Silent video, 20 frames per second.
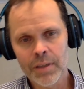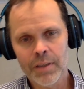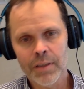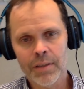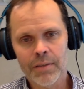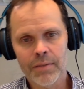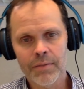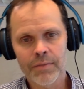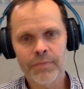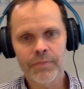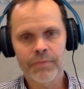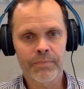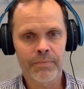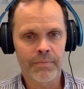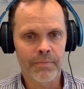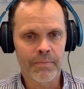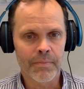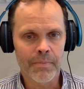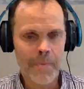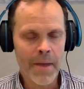of
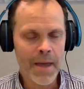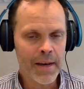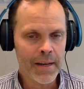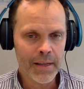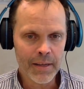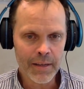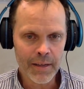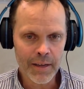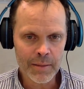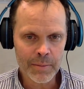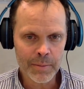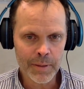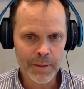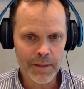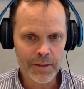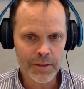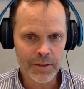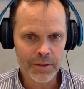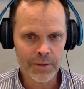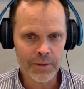many
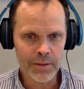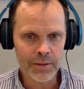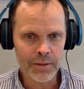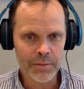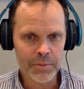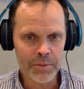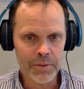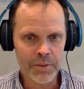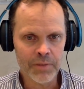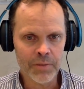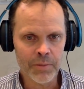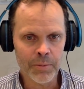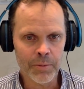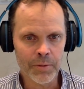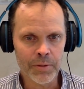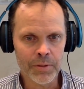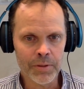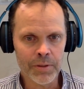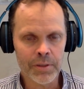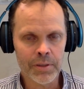cosmological
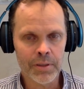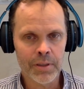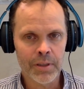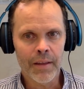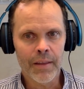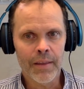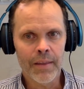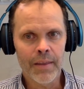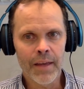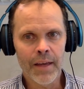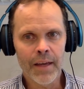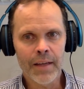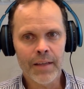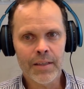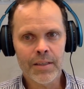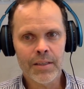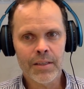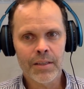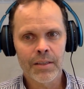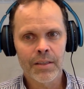observables
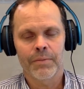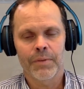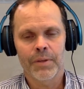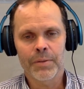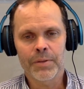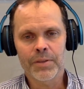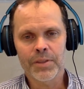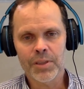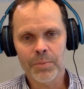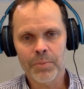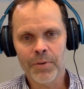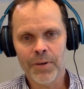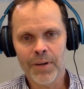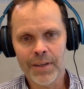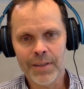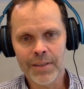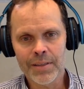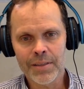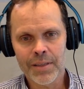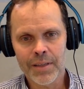that we were
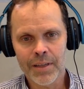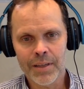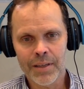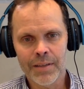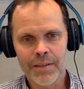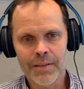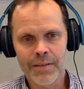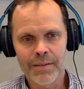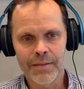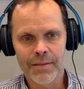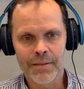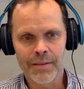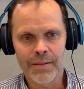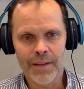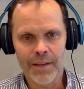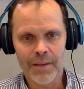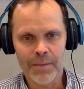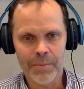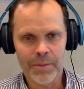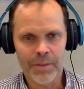surprised had
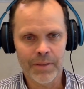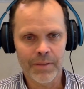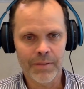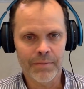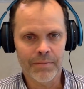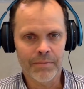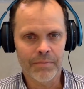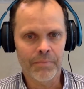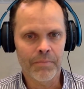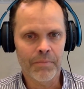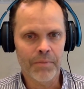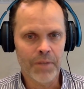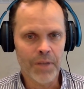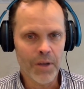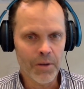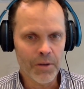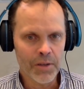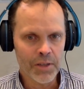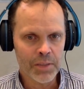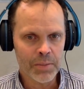not been
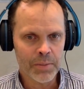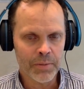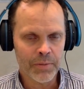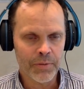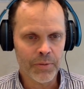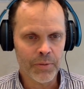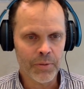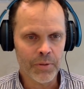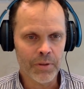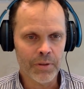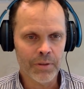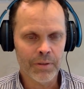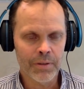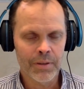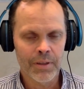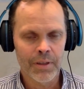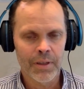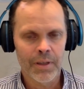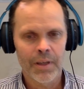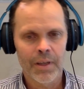noticed before.
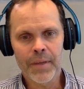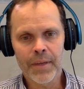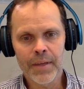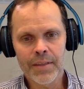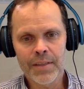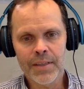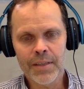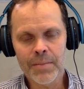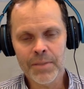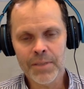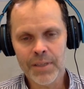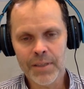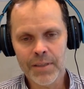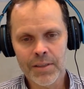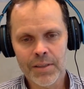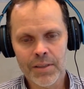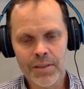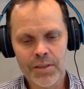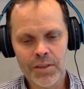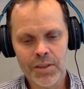In some sense,
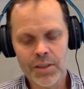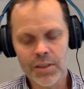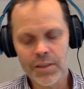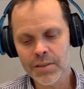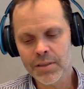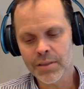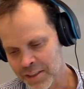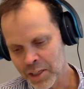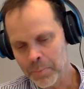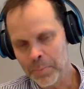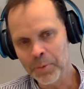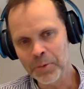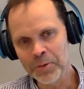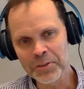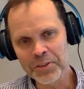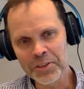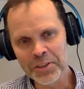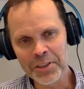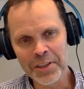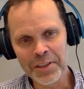it's just
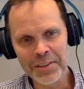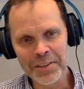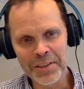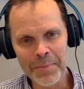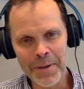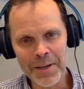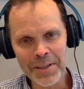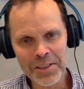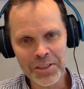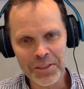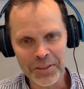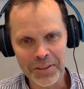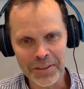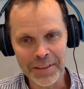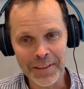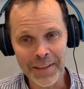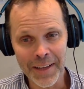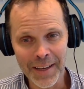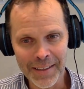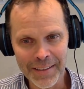simple dimensional
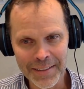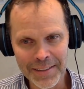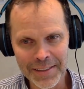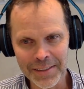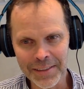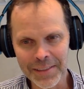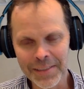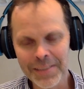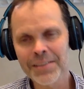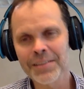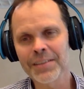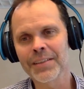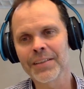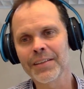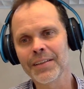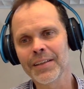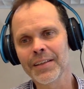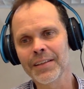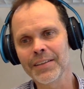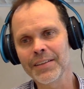analysis
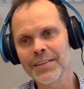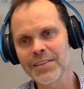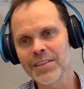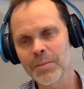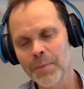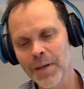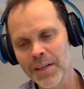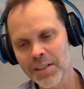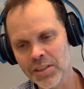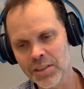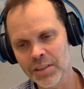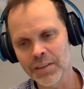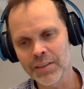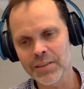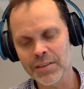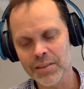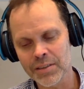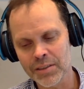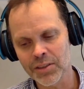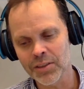that these
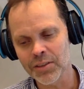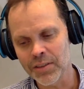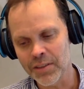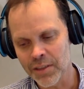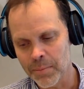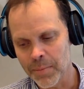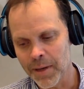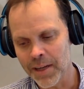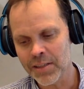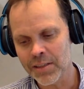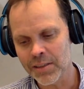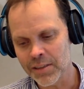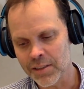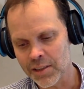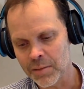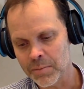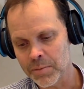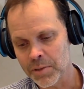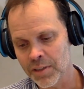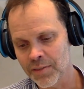certain dimensionless
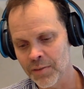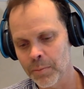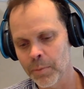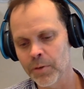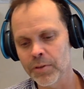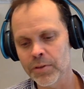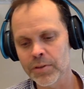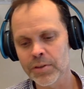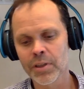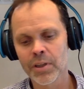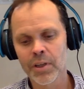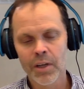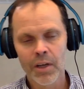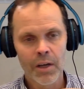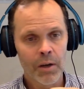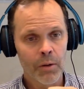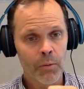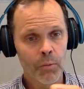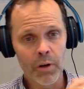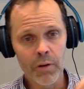observables
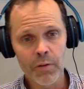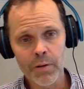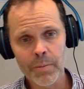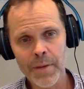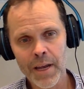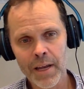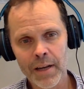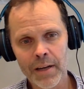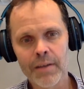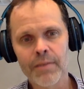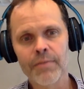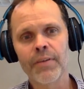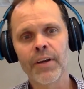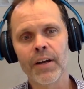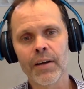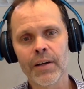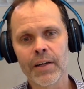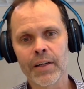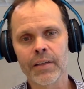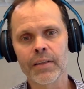would remain
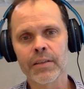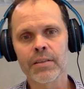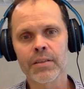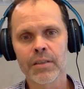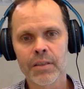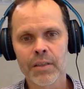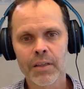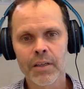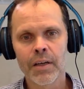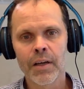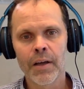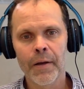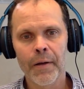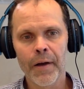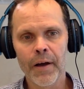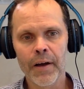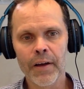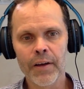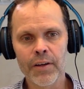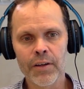unvariant
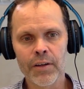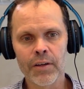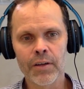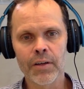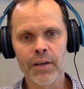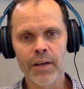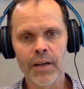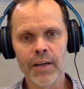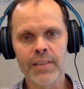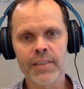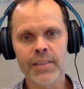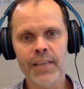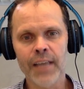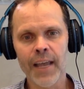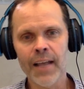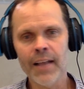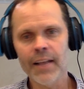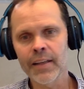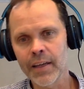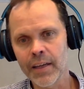under a
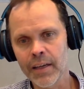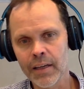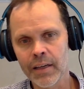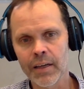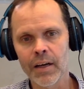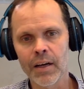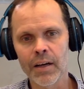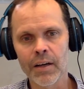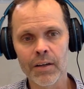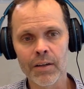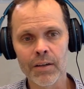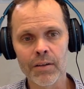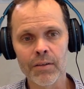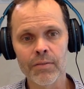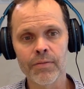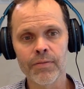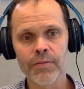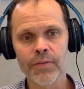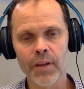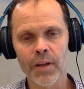scaling
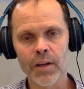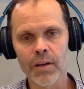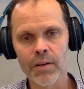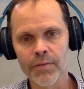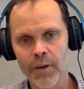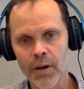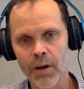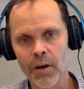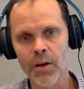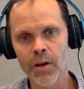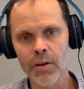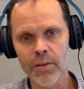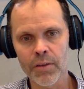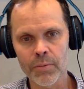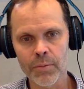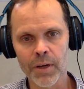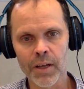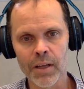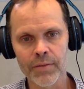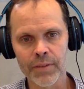of all the
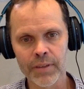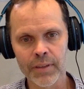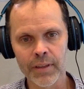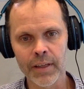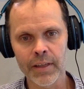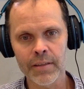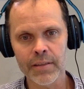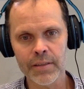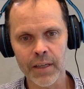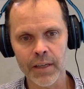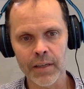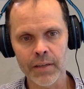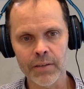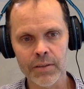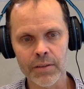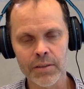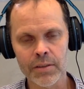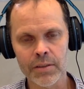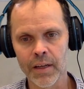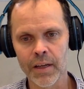relevant length
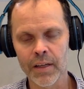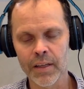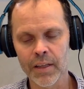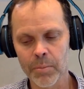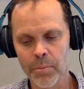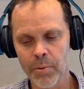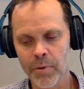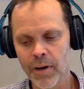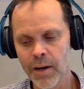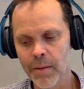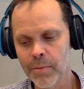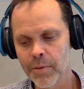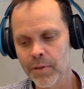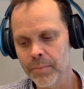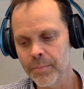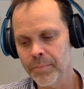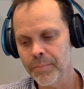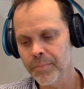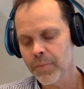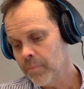scales in the problem.
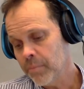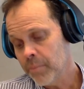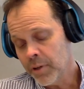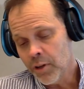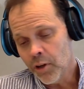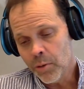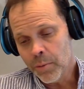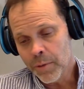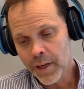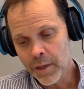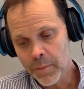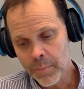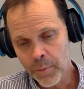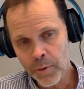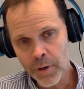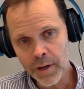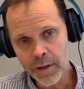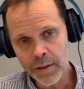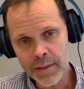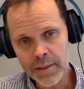But no one had
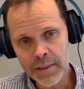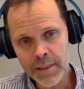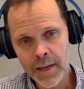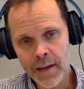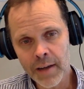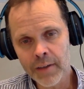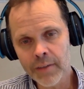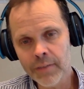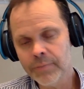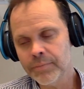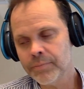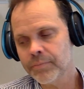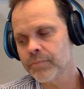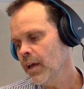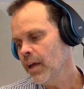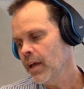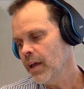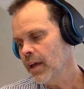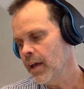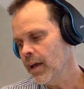pointed this out,
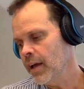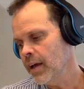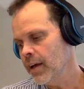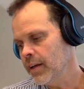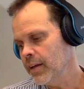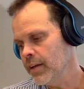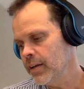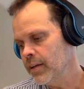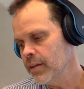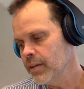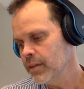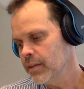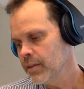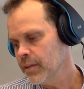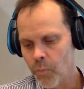and